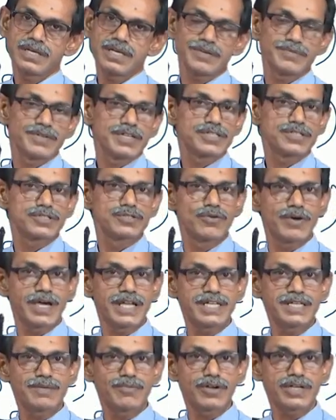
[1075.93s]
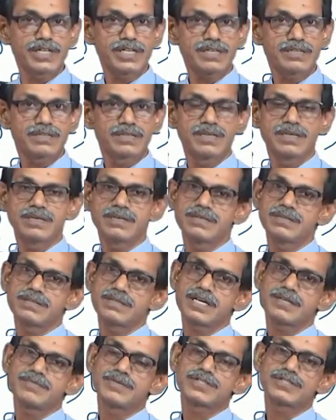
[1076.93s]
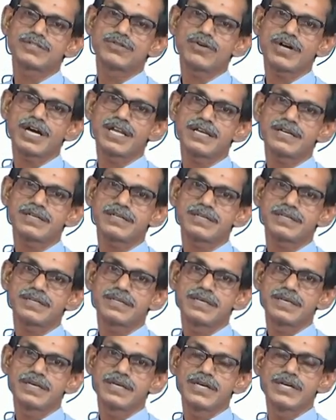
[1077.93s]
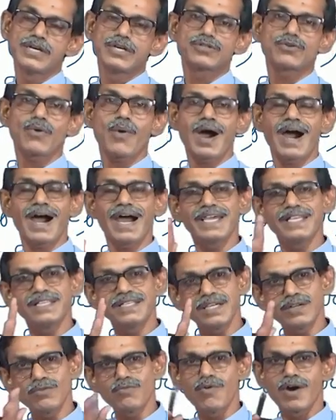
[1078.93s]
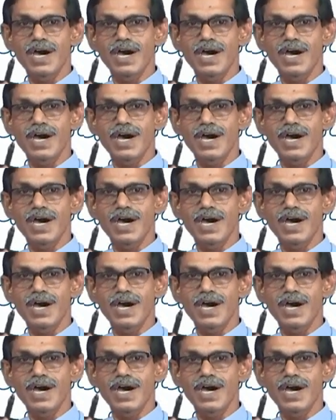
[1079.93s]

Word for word: If there is no antibody, that means no color. So, either